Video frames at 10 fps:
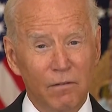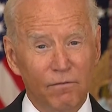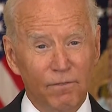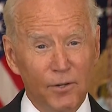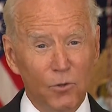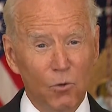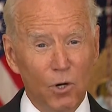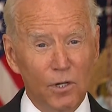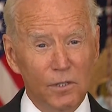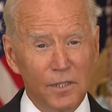federal
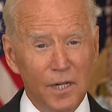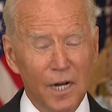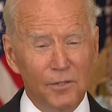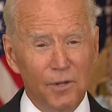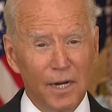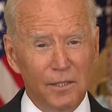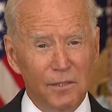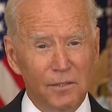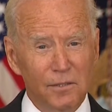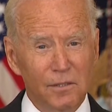workers and
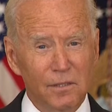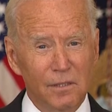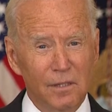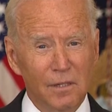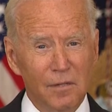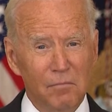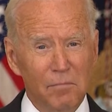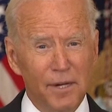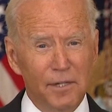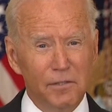contractors,
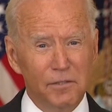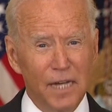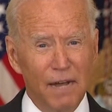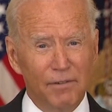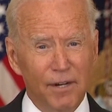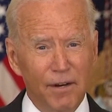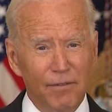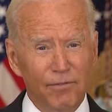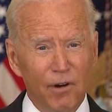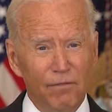medical staff
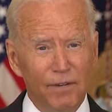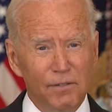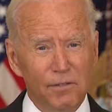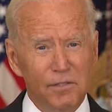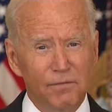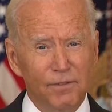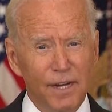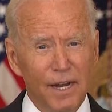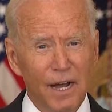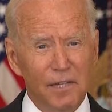caring for our veterans at
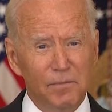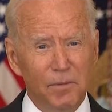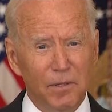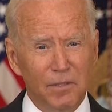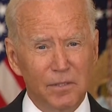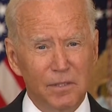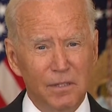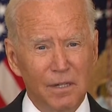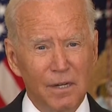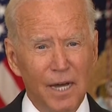V A hospitals,
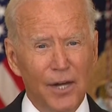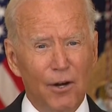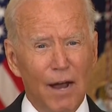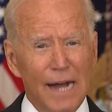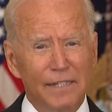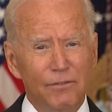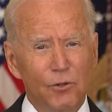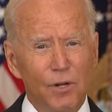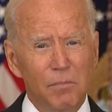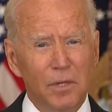and our active
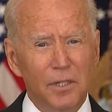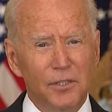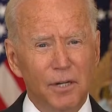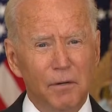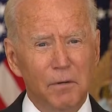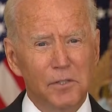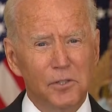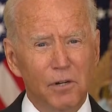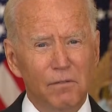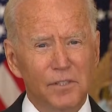duty military
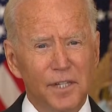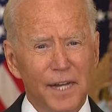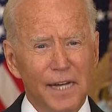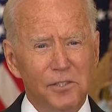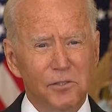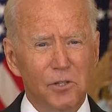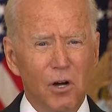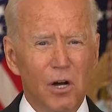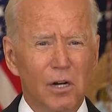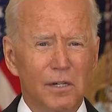reservists and National
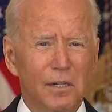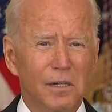Guard.